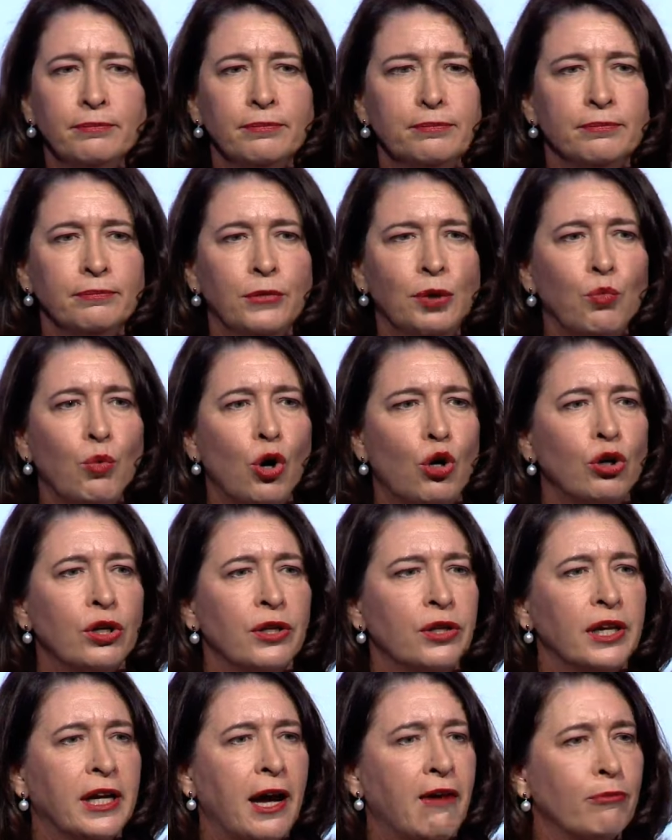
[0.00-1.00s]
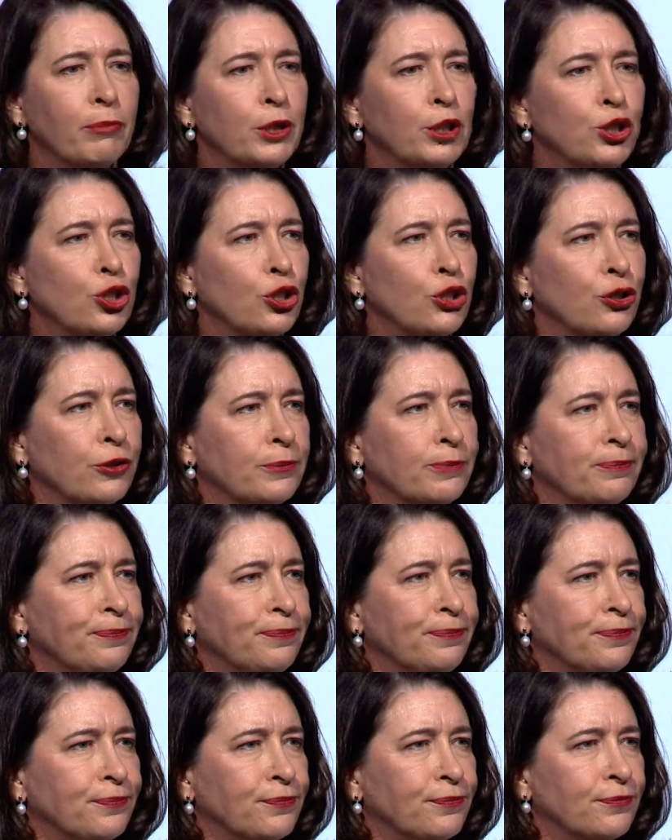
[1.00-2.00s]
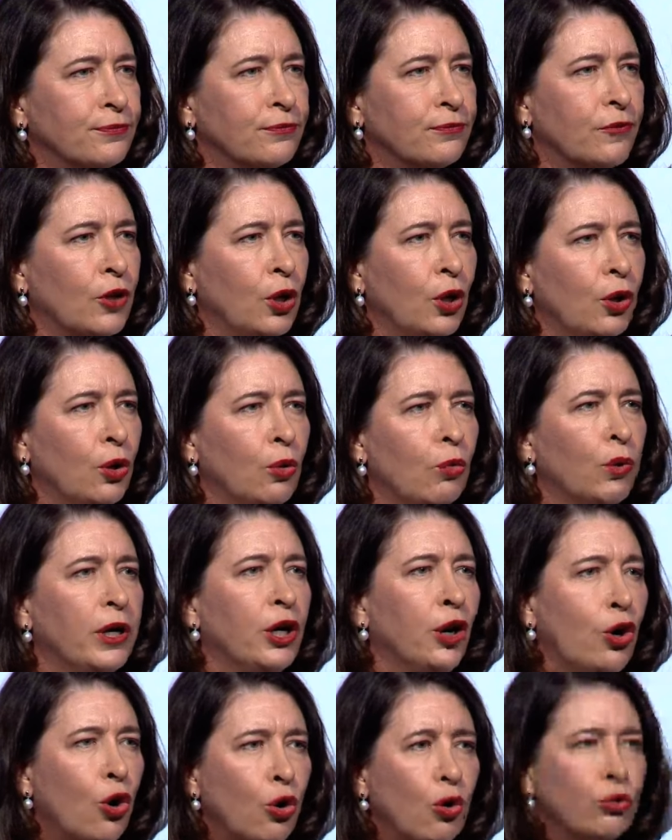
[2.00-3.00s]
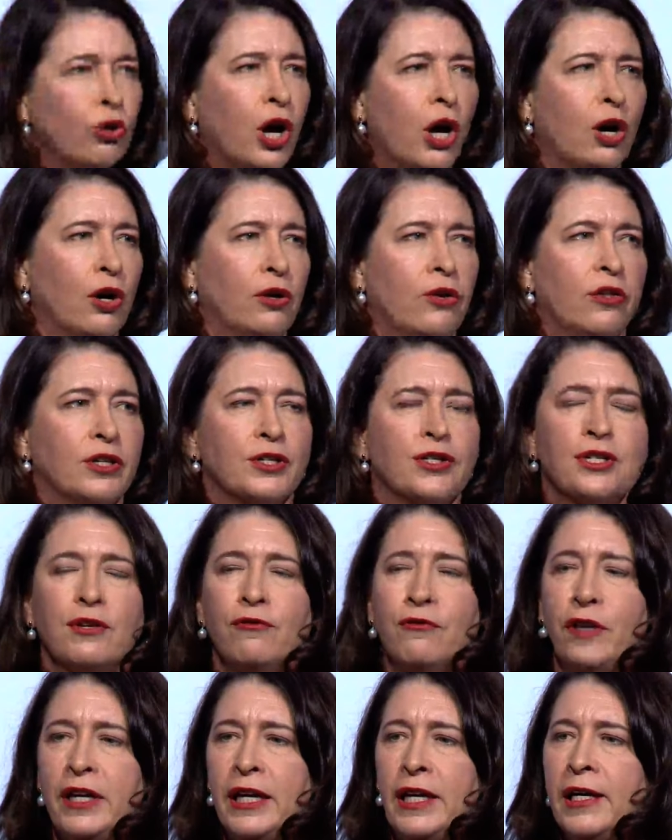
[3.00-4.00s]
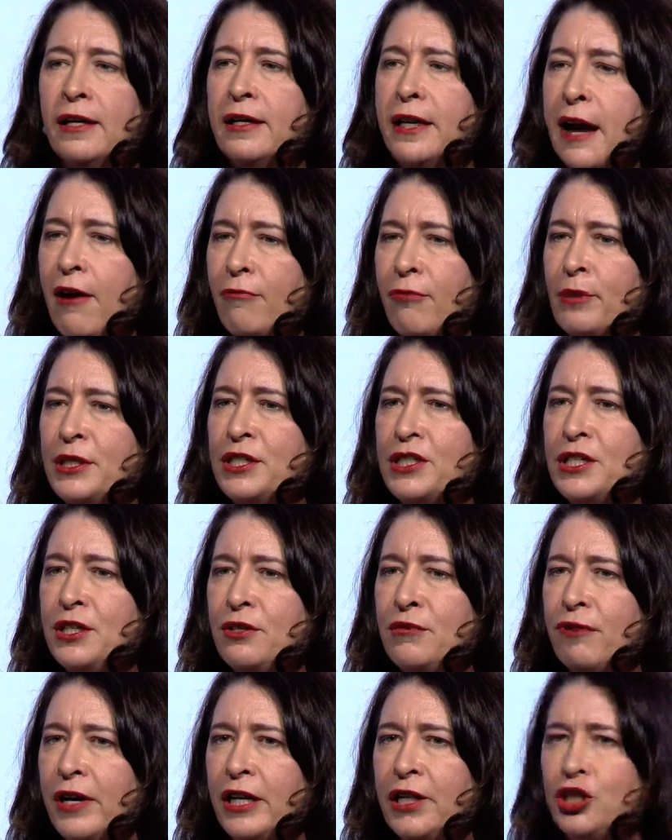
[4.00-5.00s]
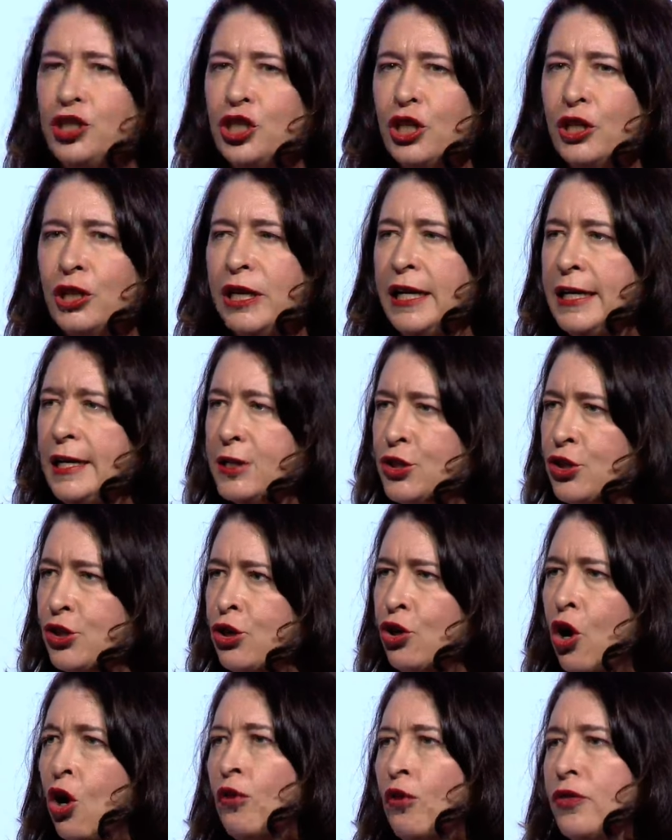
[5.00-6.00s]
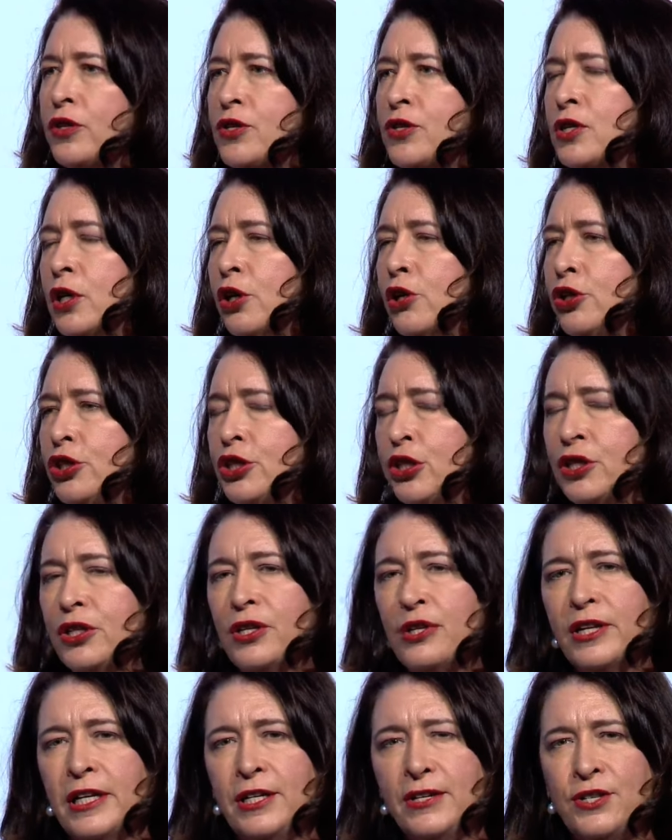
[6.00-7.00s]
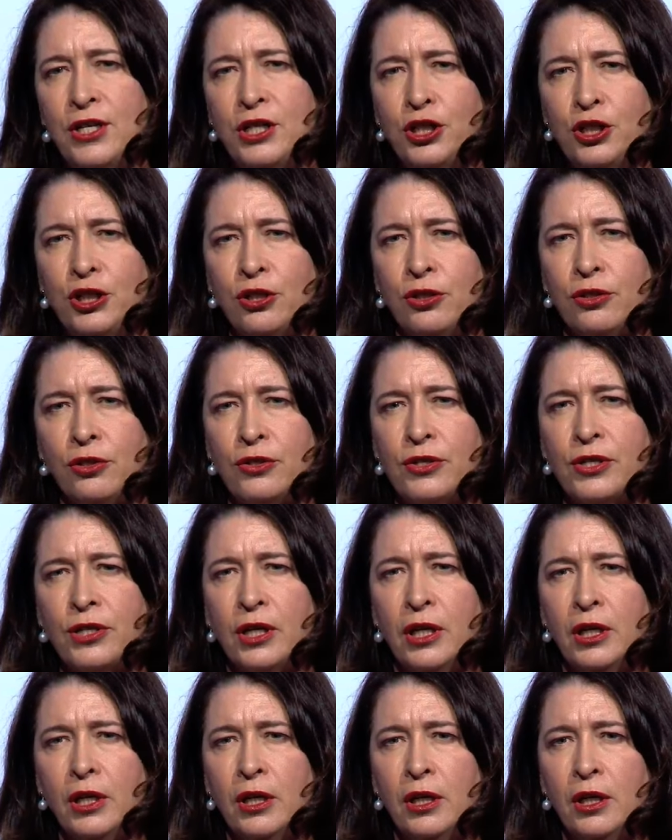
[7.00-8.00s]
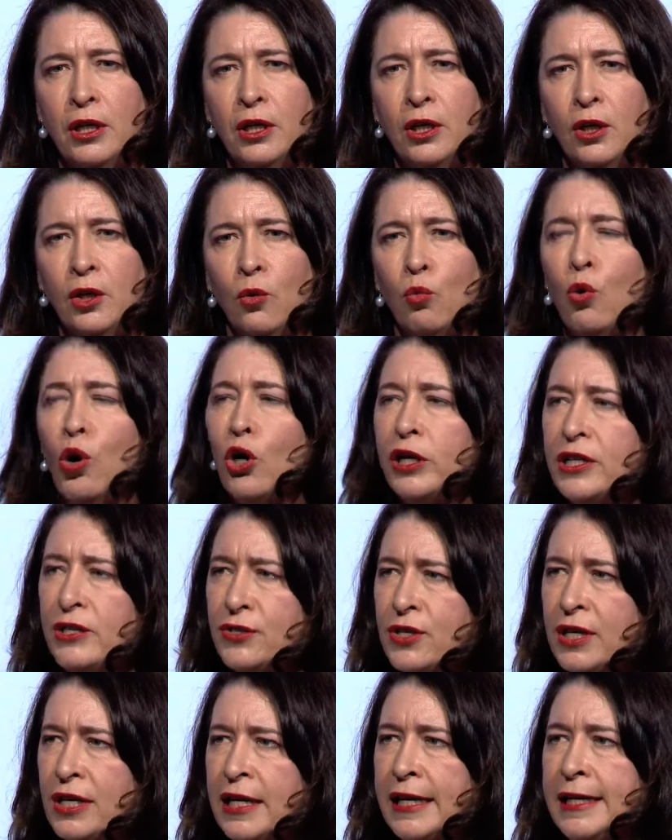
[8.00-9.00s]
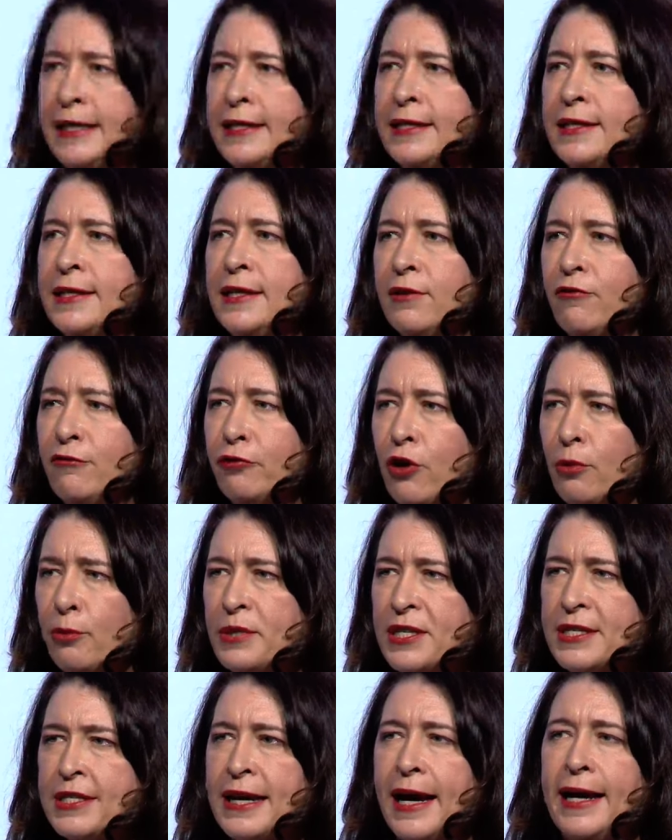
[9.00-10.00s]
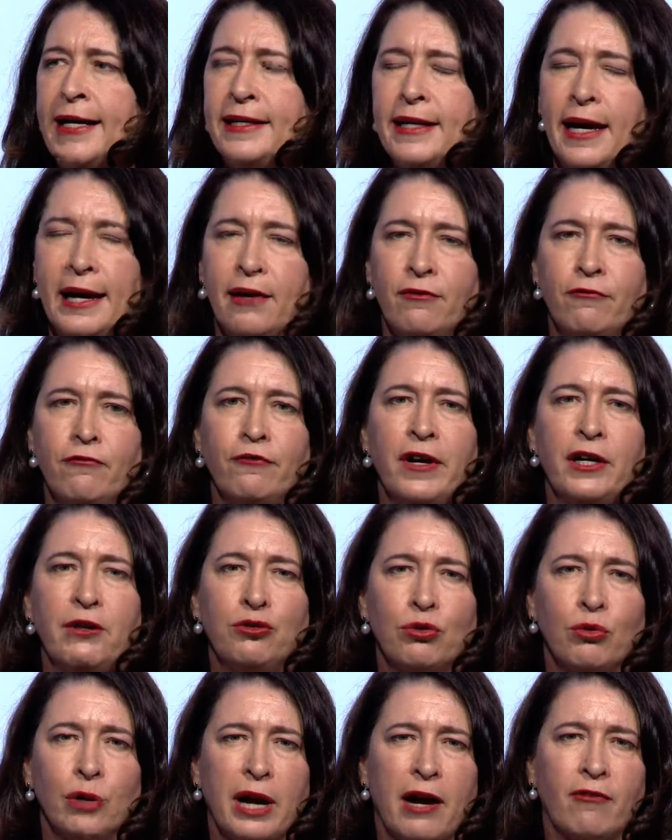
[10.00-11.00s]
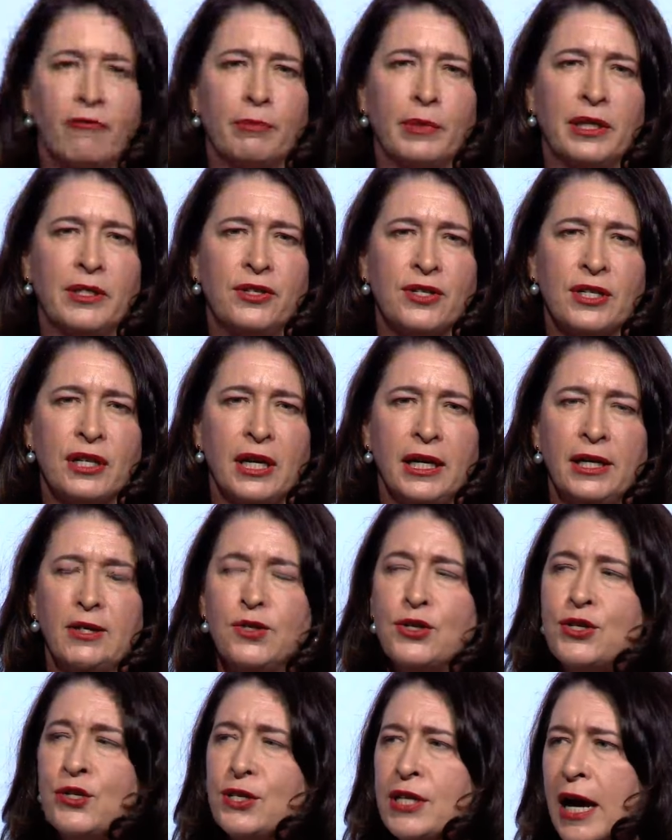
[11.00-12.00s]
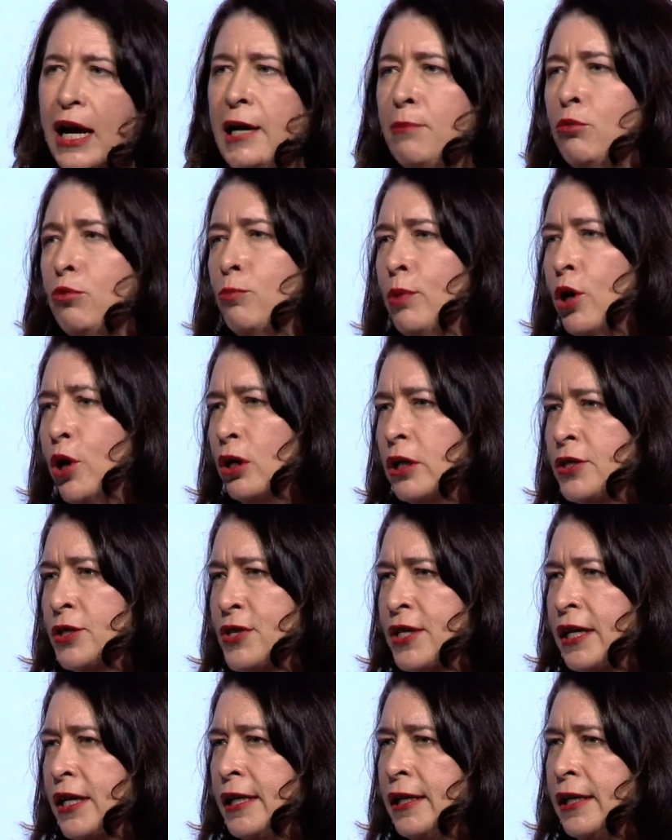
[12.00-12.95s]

But what can the government do? We all know that severe government intervention is not the solution to these issues. What is needed from state and federal governments is stable policy